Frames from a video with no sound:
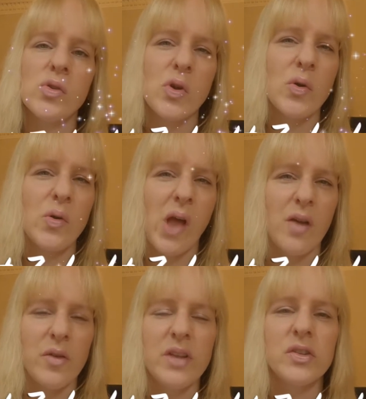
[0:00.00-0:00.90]
know
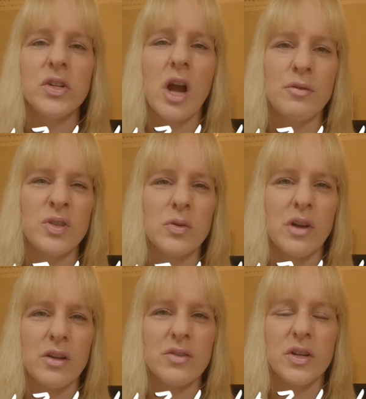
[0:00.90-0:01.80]
that research council
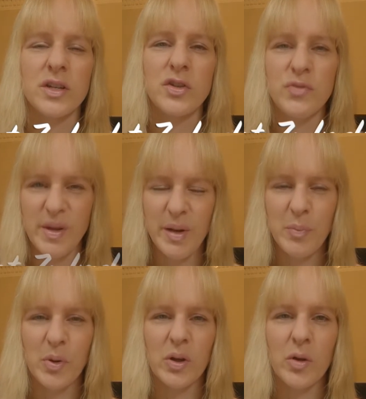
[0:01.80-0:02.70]
grants are
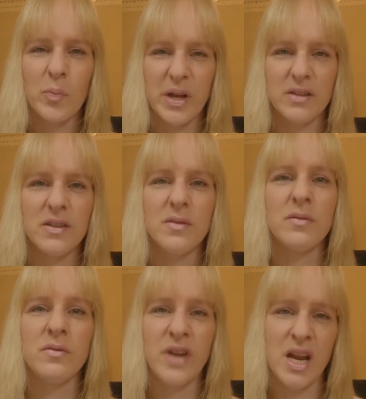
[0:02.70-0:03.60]
extremely competitive
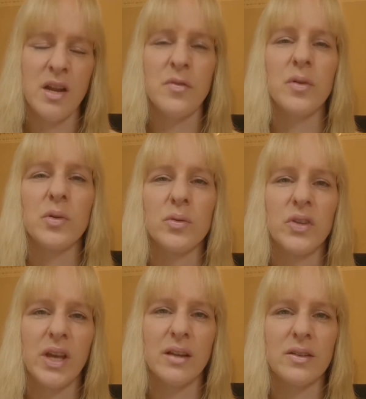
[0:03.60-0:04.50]
and very difficult to
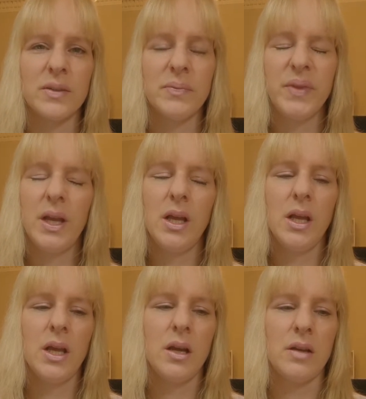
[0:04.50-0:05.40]
get.
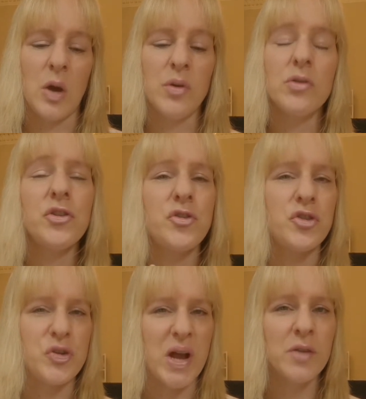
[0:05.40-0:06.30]
Now, in order to
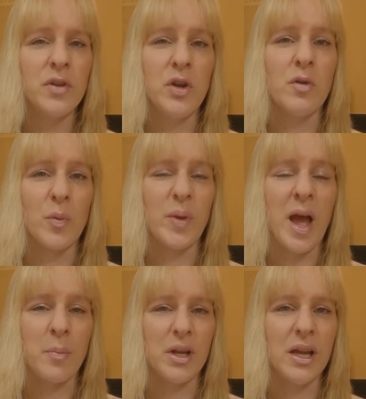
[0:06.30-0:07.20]
strengthen your
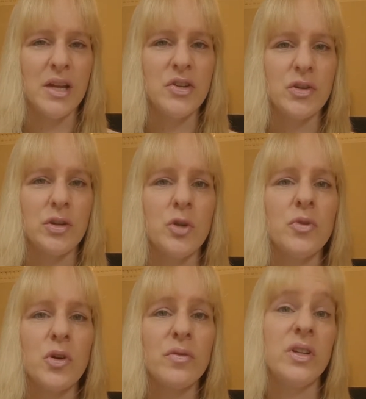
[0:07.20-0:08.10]
application, you would
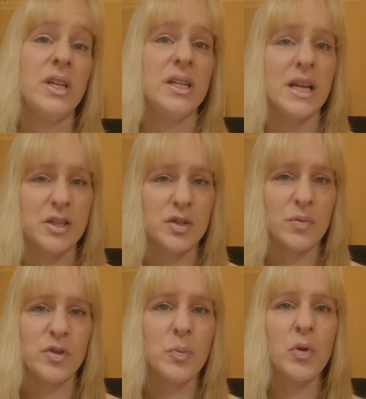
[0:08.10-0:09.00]
often need letters of
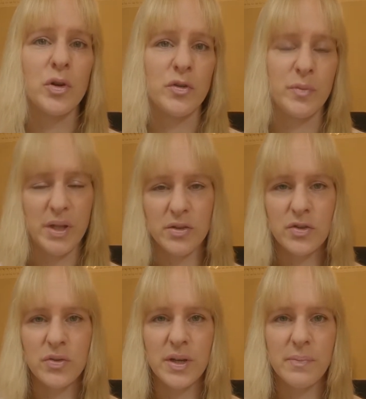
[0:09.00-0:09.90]
support from
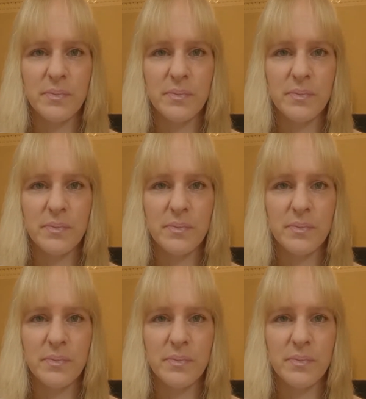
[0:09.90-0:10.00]
industry.